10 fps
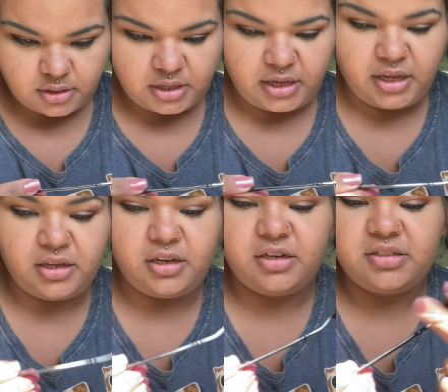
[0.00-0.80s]

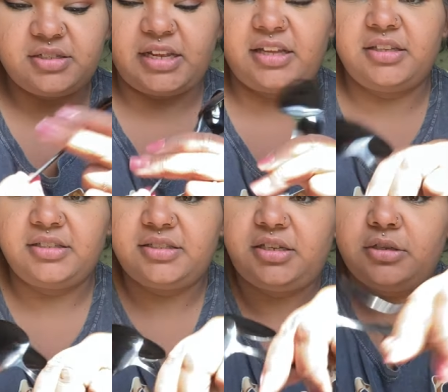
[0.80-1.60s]
And it is stainless
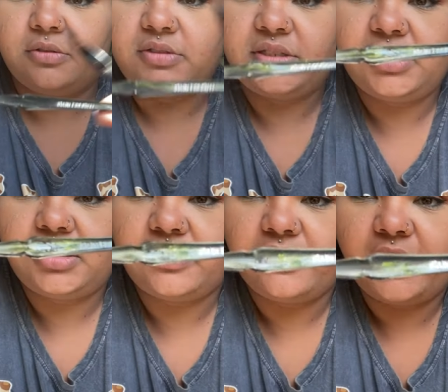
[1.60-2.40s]
steel. It says
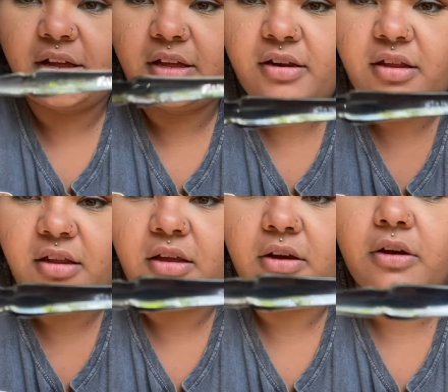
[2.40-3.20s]
it right
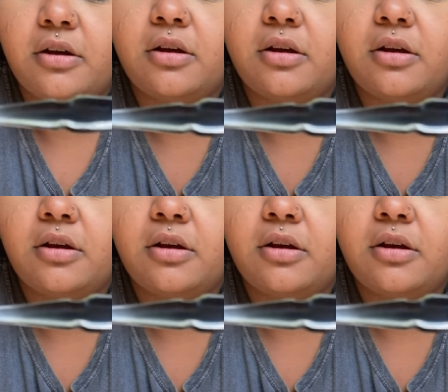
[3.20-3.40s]
here.